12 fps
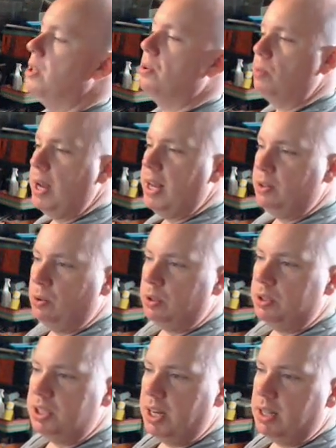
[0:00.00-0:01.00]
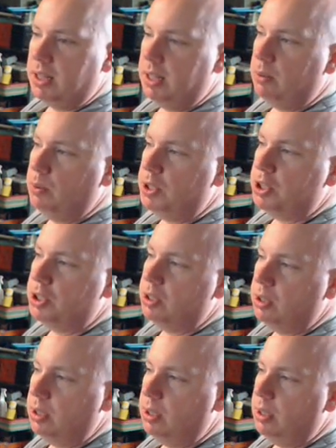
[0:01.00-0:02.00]
the Radnor Stay Clean, which
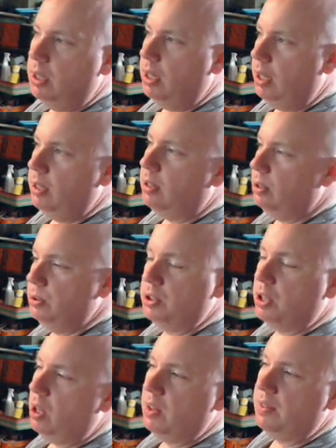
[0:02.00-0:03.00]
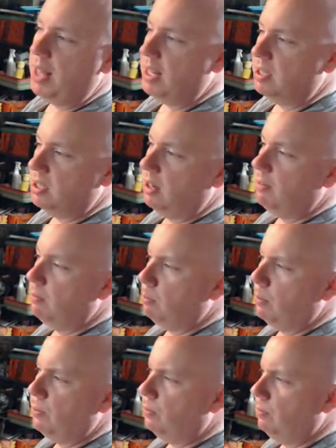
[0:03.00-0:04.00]
includes all of that stuff
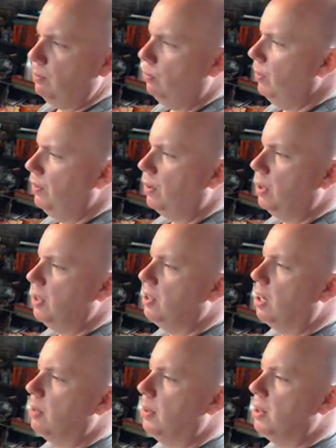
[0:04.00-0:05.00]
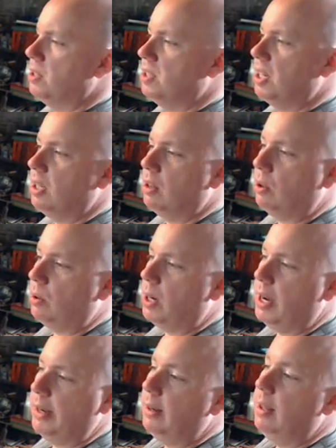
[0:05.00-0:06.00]
we've already talked about. The zinc
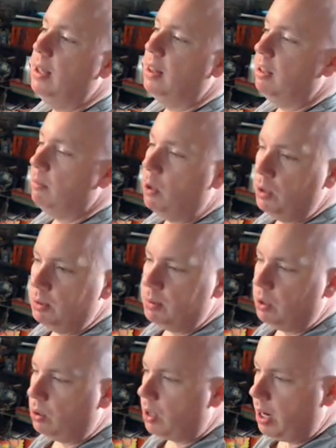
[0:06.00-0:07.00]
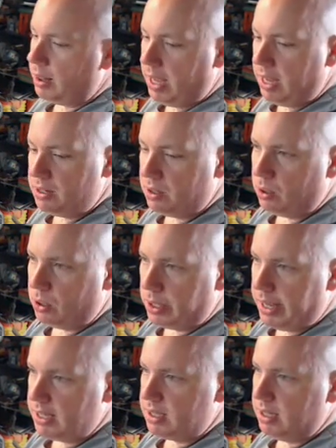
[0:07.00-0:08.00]
chloride, the ammonium chloride, the hydrochloric
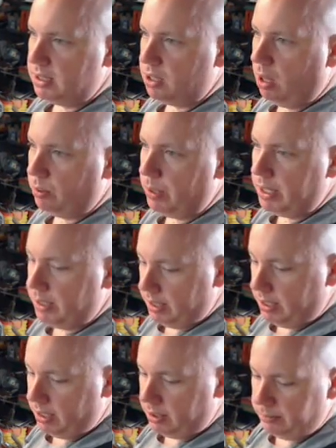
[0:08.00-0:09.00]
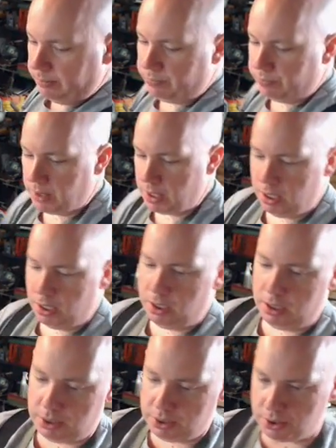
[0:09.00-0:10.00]
acid, it's already in here.
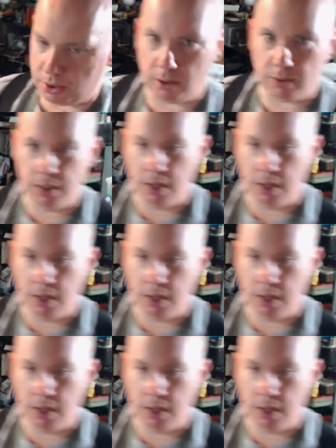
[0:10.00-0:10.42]
So